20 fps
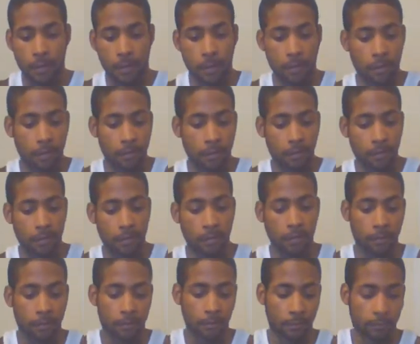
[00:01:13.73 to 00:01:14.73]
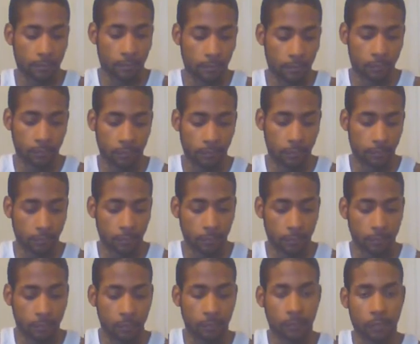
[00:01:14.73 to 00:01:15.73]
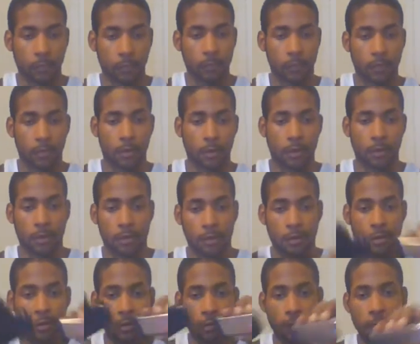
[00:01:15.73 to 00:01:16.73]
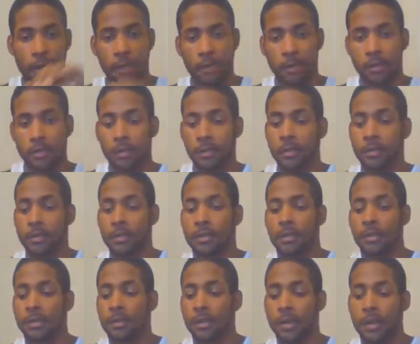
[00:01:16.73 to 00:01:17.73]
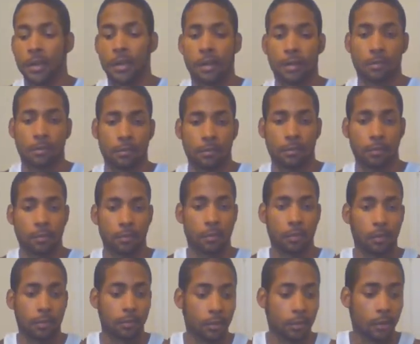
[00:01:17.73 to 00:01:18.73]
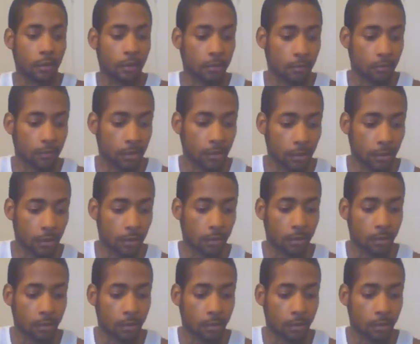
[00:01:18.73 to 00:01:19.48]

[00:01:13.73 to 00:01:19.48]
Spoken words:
Empty. The magazine's to the side. Won't need them today.